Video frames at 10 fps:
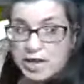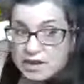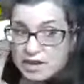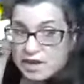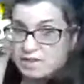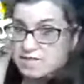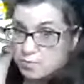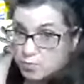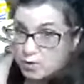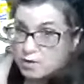Because
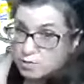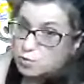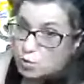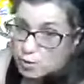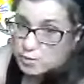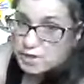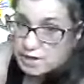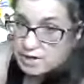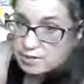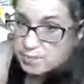I'm working with warm
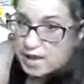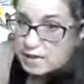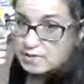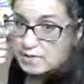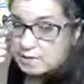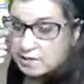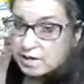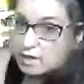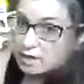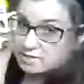color palette,
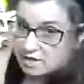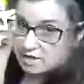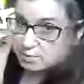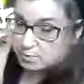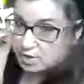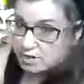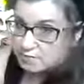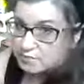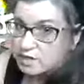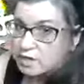aside from the
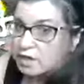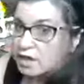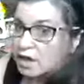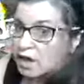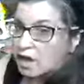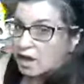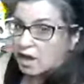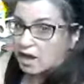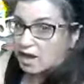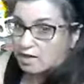brown,
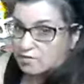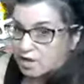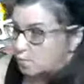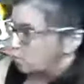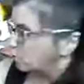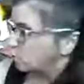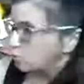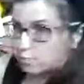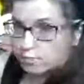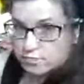I thought, well,
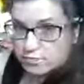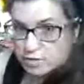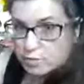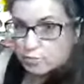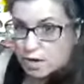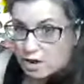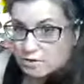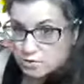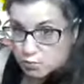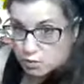the brown
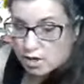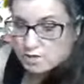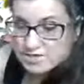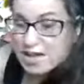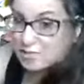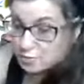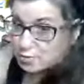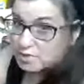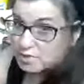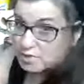is, aside from the
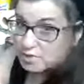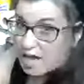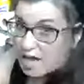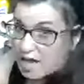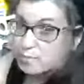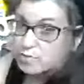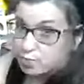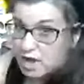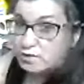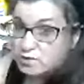black, the
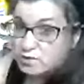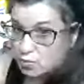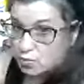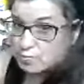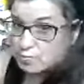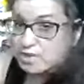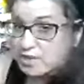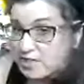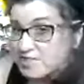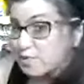brown is warm, so I'm going to
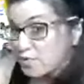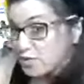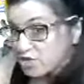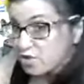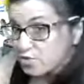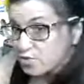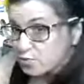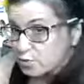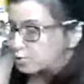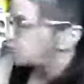let some of it show through.